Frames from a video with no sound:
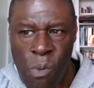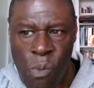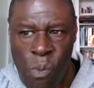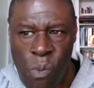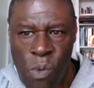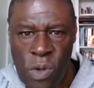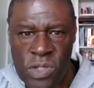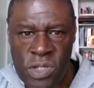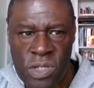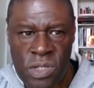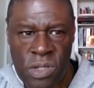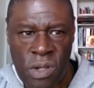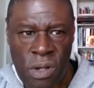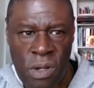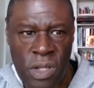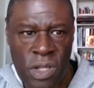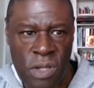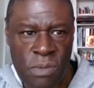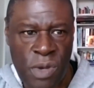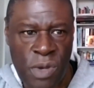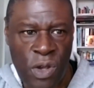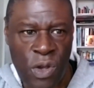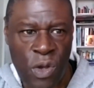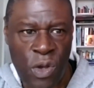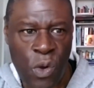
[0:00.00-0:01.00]
was a
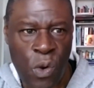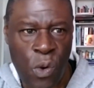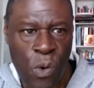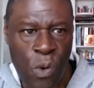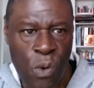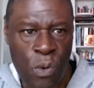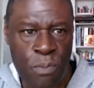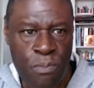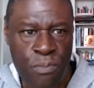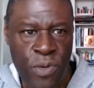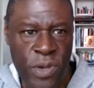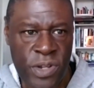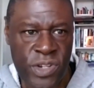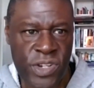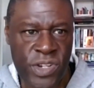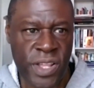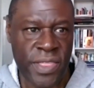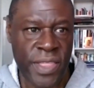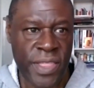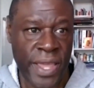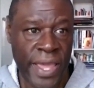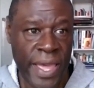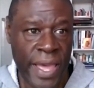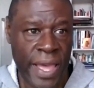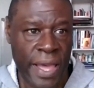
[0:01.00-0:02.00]
document called Bridging
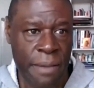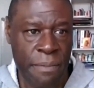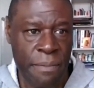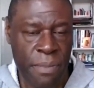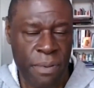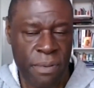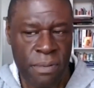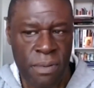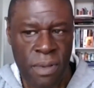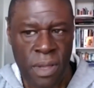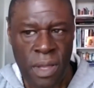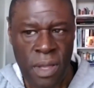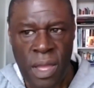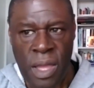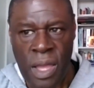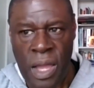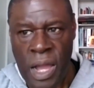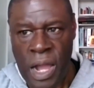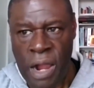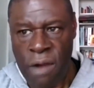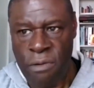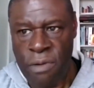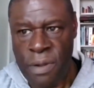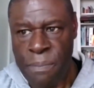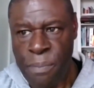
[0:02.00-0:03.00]
the Gap,
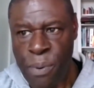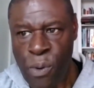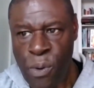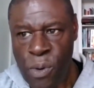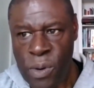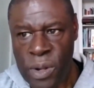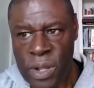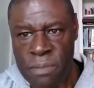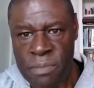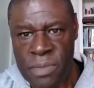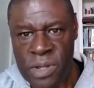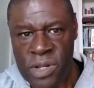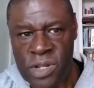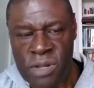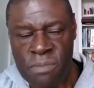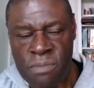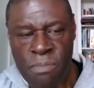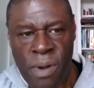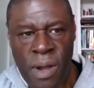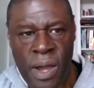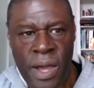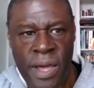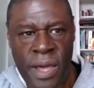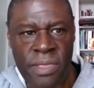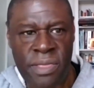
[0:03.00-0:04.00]
a report commissioned
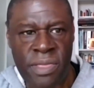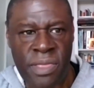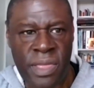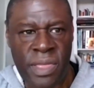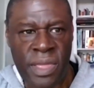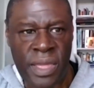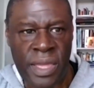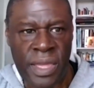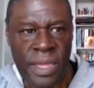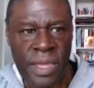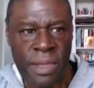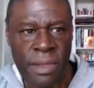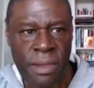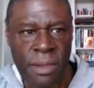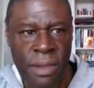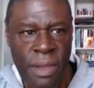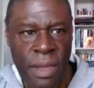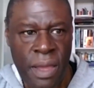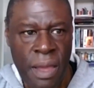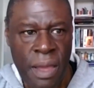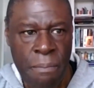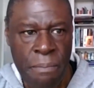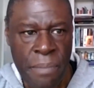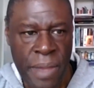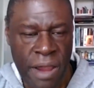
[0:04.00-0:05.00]
by the
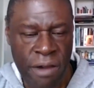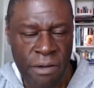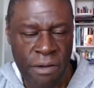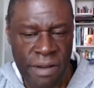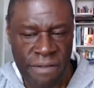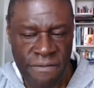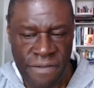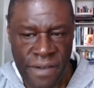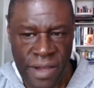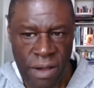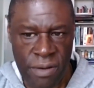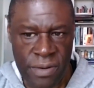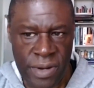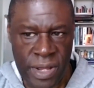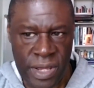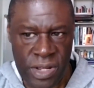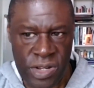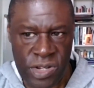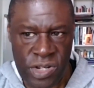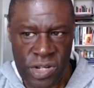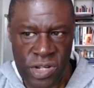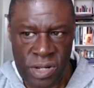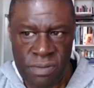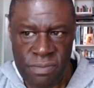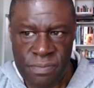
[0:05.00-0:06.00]
Bearing
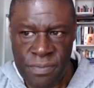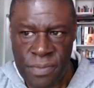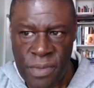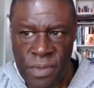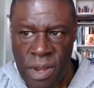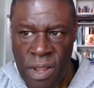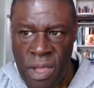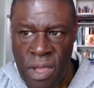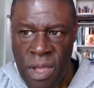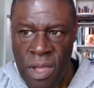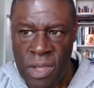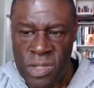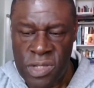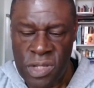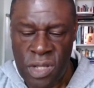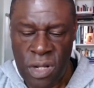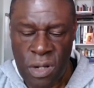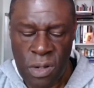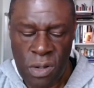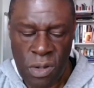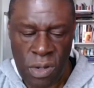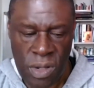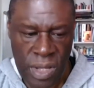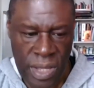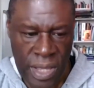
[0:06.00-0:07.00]
Foundation to
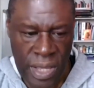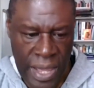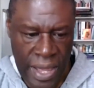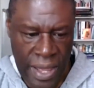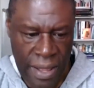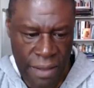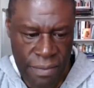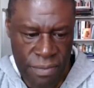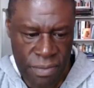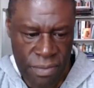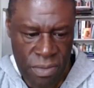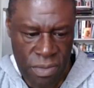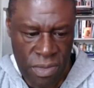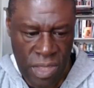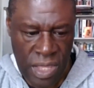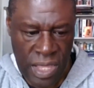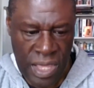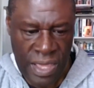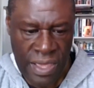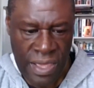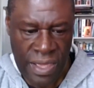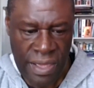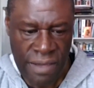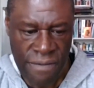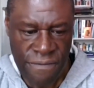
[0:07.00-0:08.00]
look at
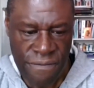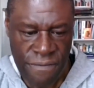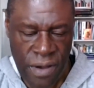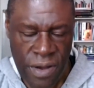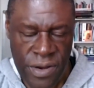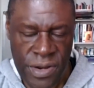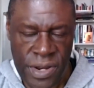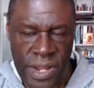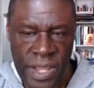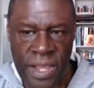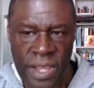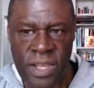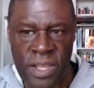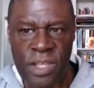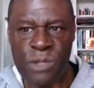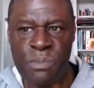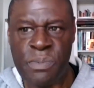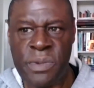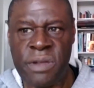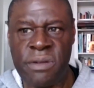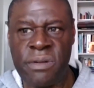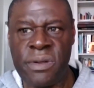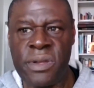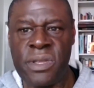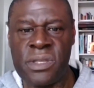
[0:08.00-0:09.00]
the funding
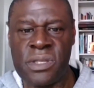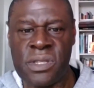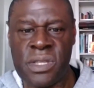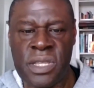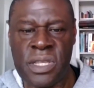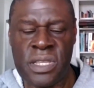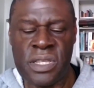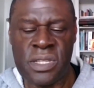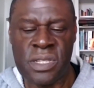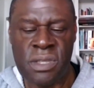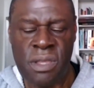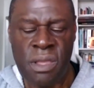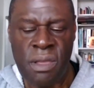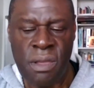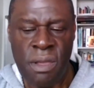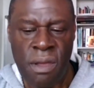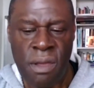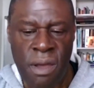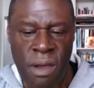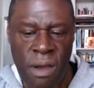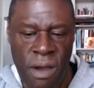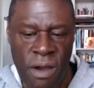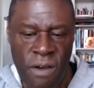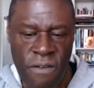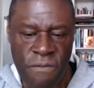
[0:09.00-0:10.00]
experiences
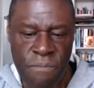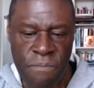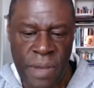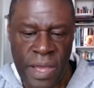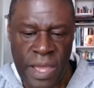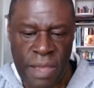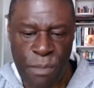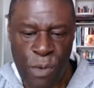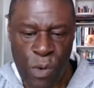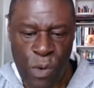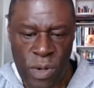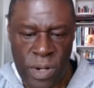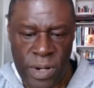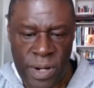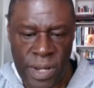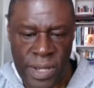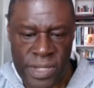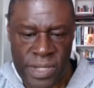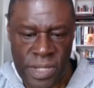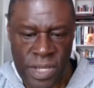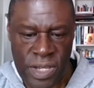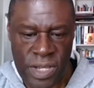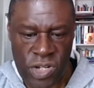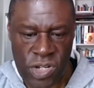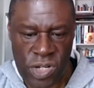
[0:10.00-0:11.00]
of BAME
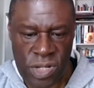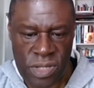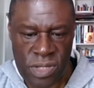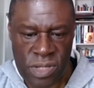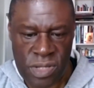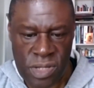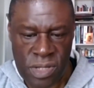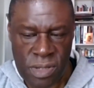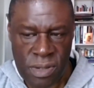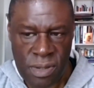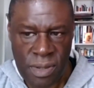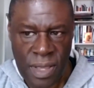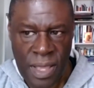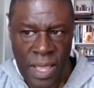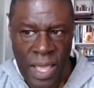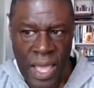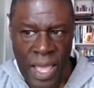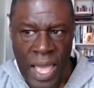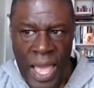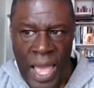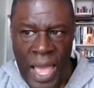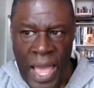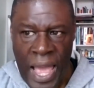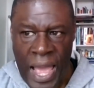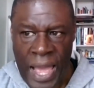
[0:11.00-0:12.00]
organizations.
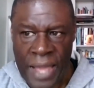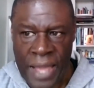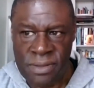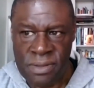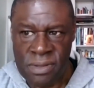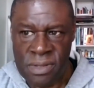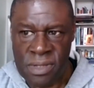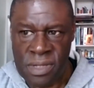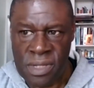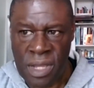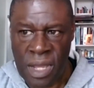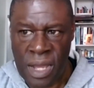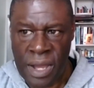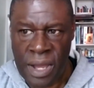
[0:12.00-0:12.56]
And